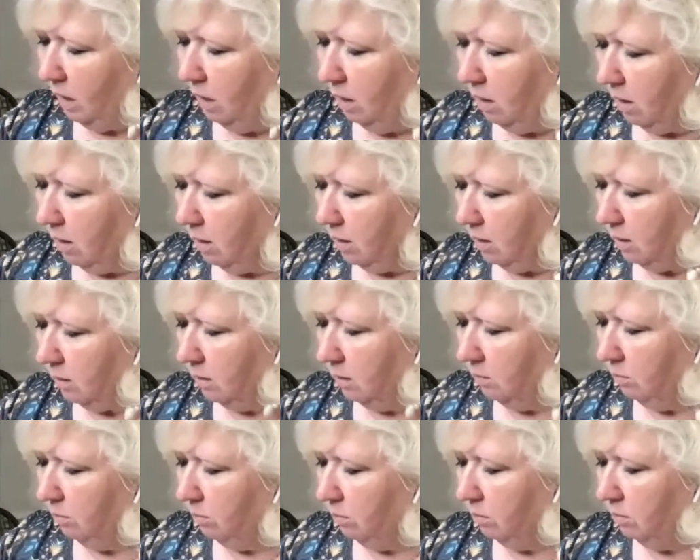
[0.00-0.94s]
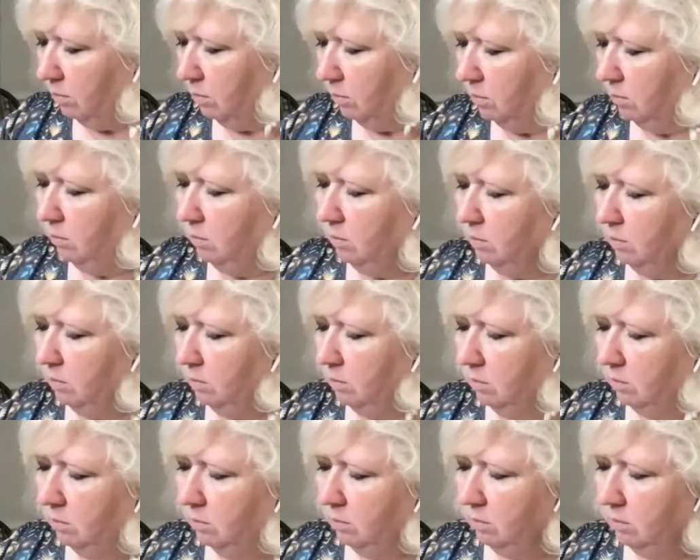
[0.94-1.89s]
uh,
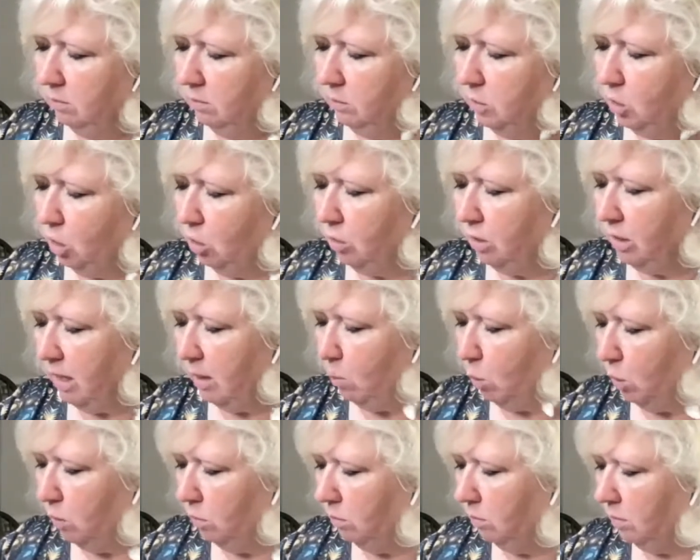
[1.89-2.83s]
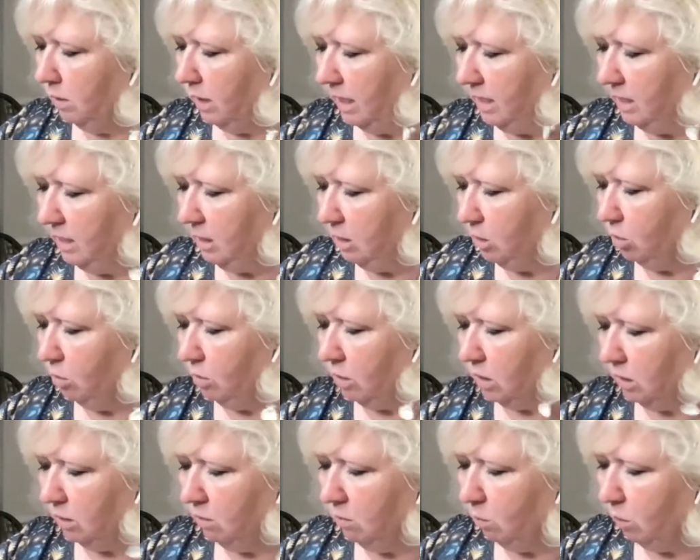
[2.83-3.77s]
turntable, Lazy
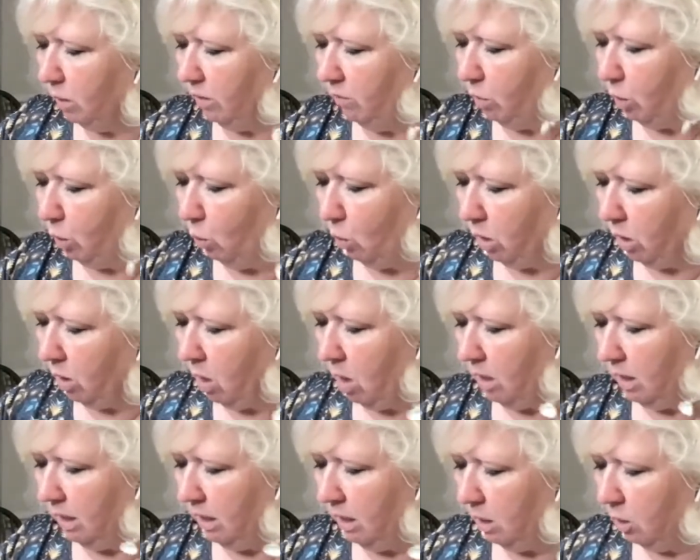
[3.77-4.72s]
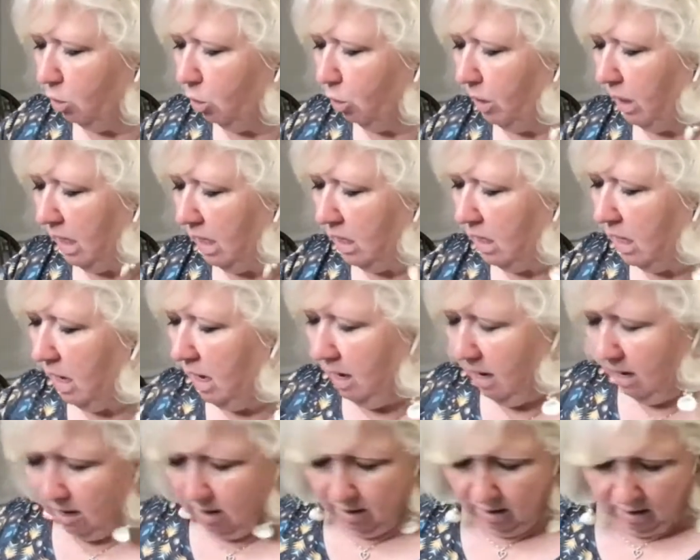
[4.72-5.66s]
Susan, whatever you want to call it, underneath,
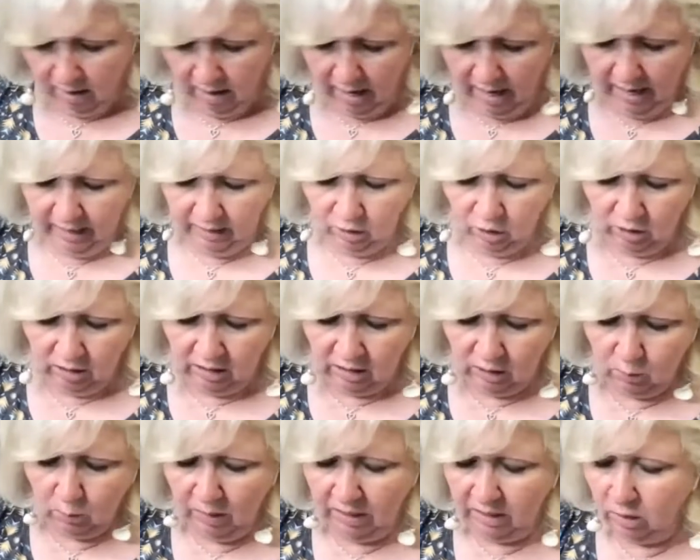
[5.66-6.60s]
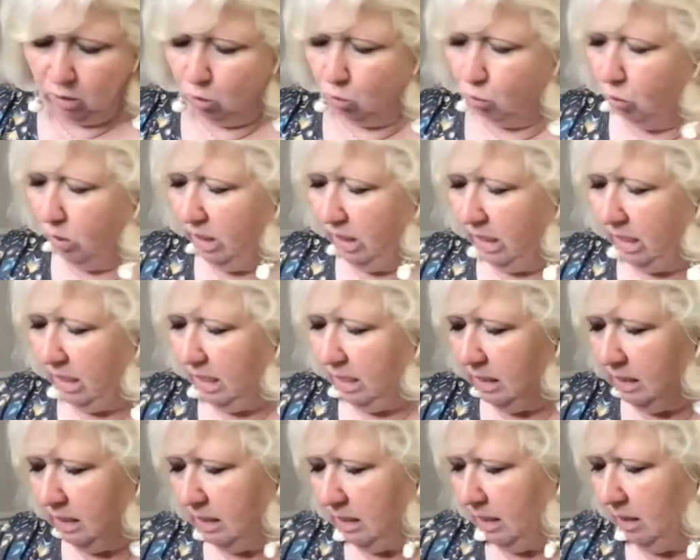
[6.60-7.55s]
actually spins really
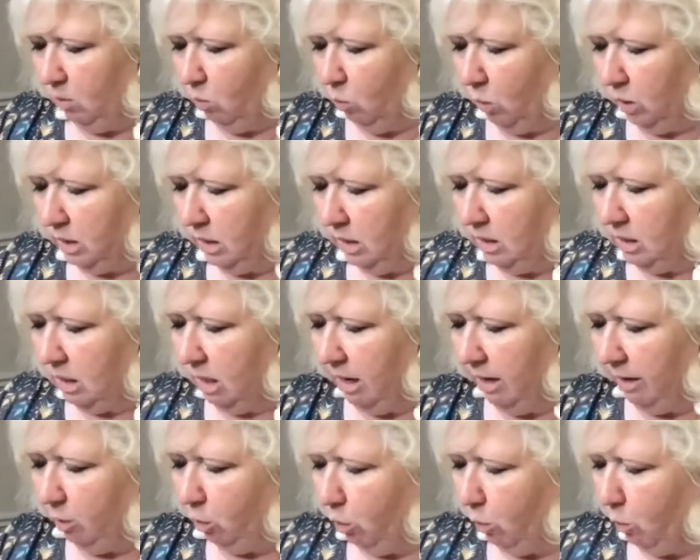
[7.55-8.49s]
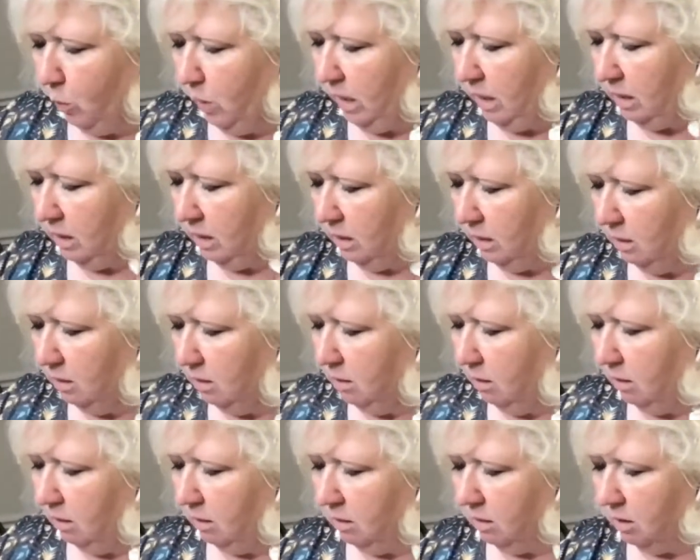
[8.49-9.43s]
easy with these lighter pieces.
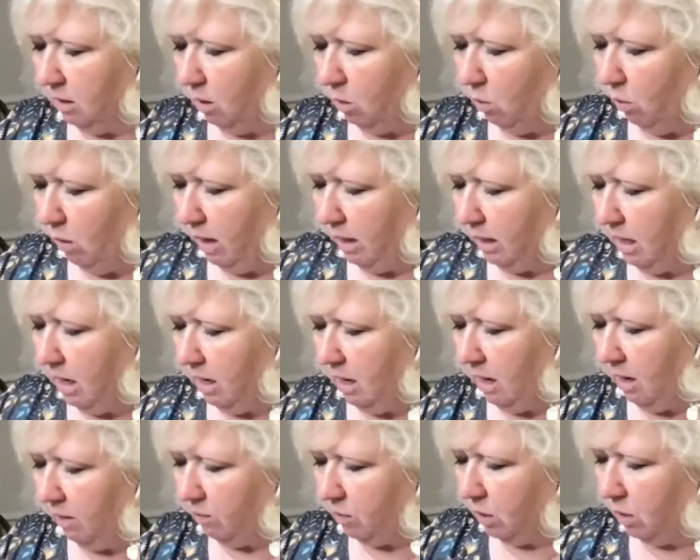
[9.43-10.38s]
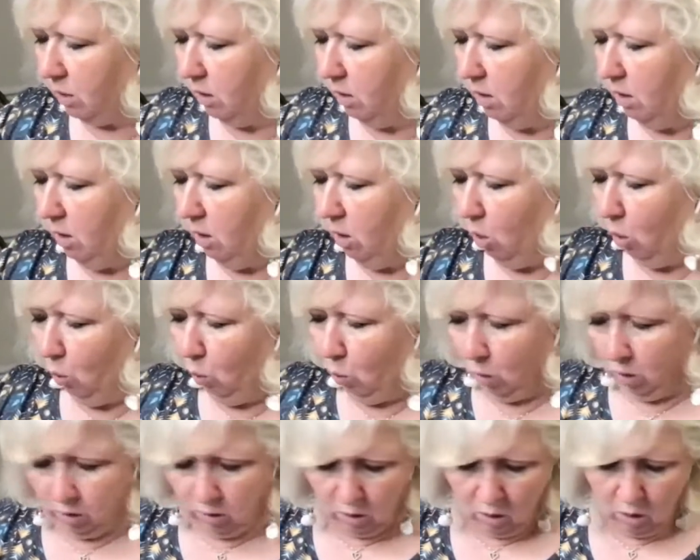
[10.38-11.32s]
And so I kind of have to
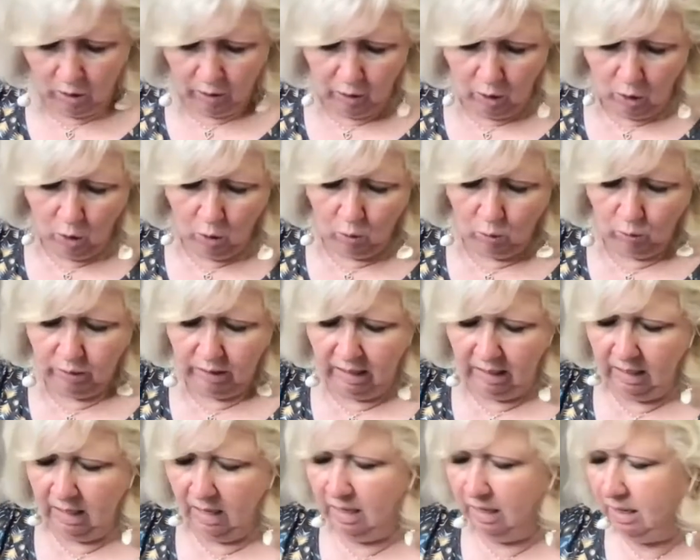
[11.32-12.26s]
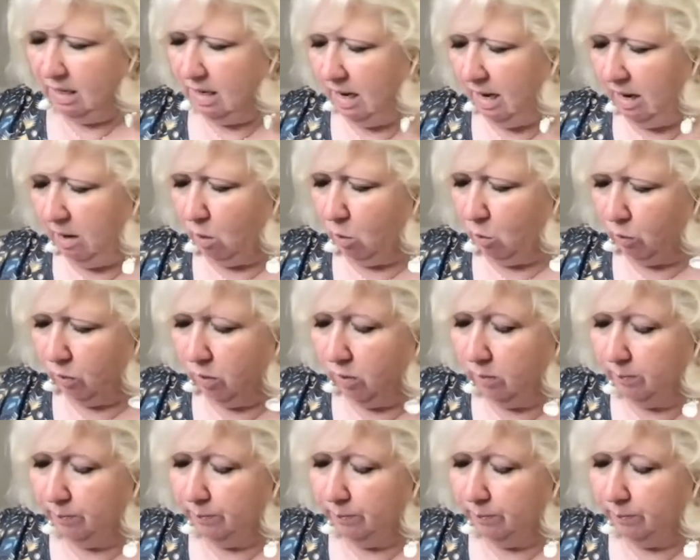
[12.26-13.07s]
work on holding it down.